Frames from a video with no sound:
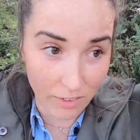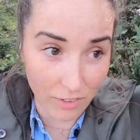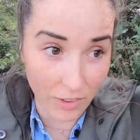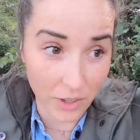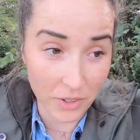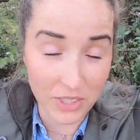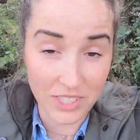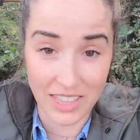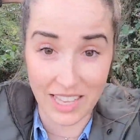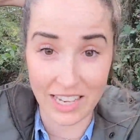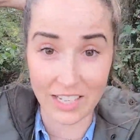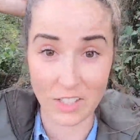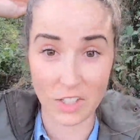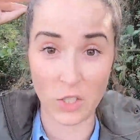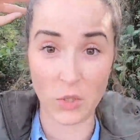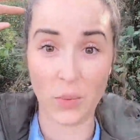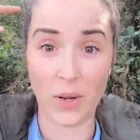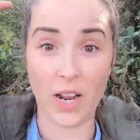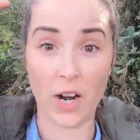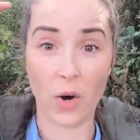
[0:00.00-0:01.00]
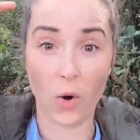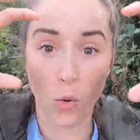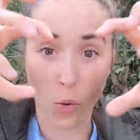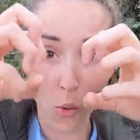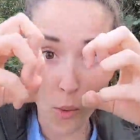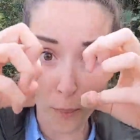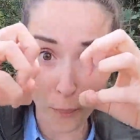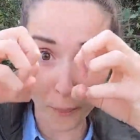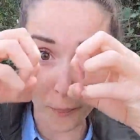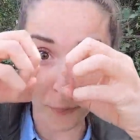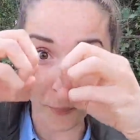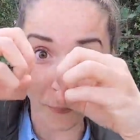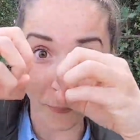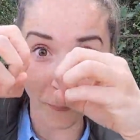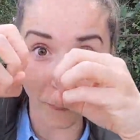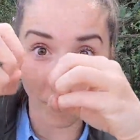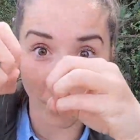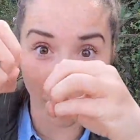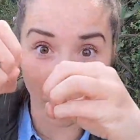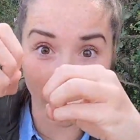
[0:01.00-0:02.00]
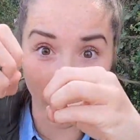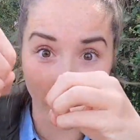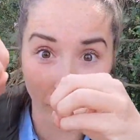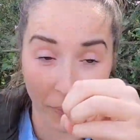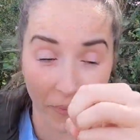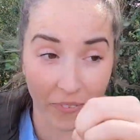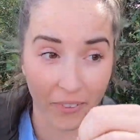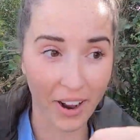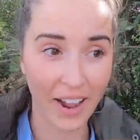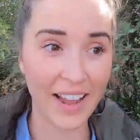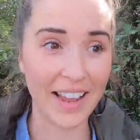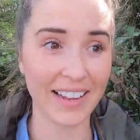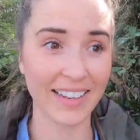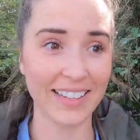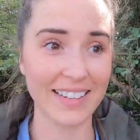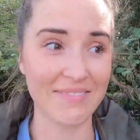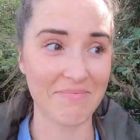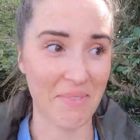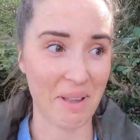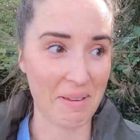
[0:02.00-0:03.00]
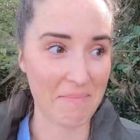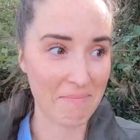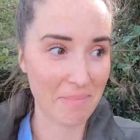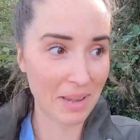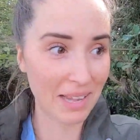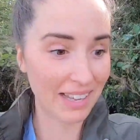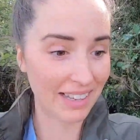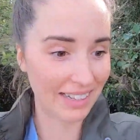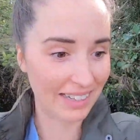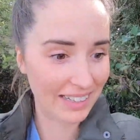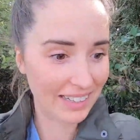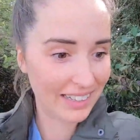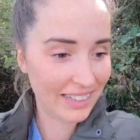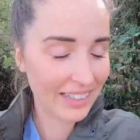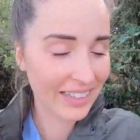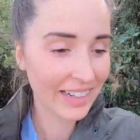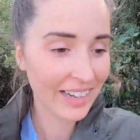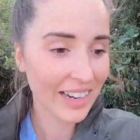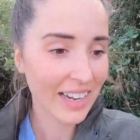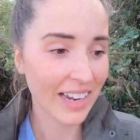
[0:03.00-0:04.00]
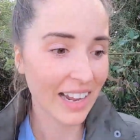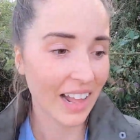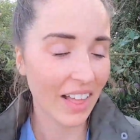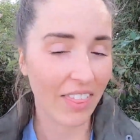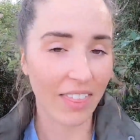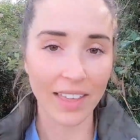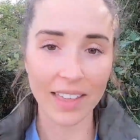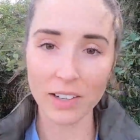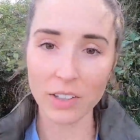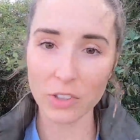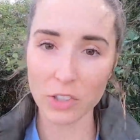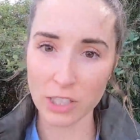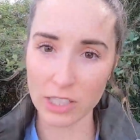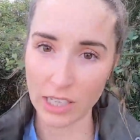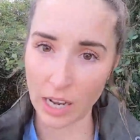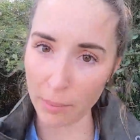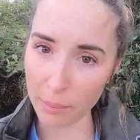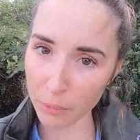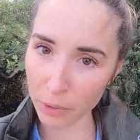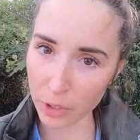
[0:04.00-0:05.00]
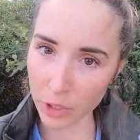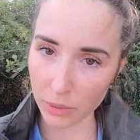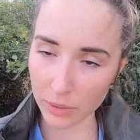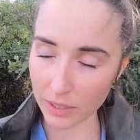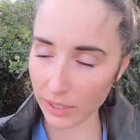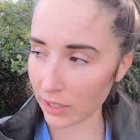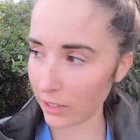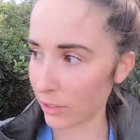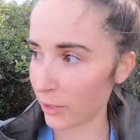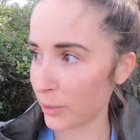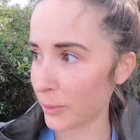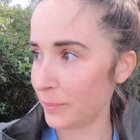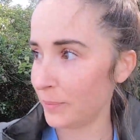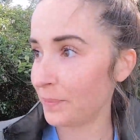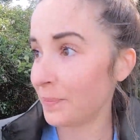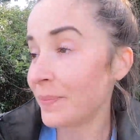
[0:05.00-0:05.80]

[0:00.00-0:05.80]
Those things just went whoop, right in my butt. That'll just humble you a little.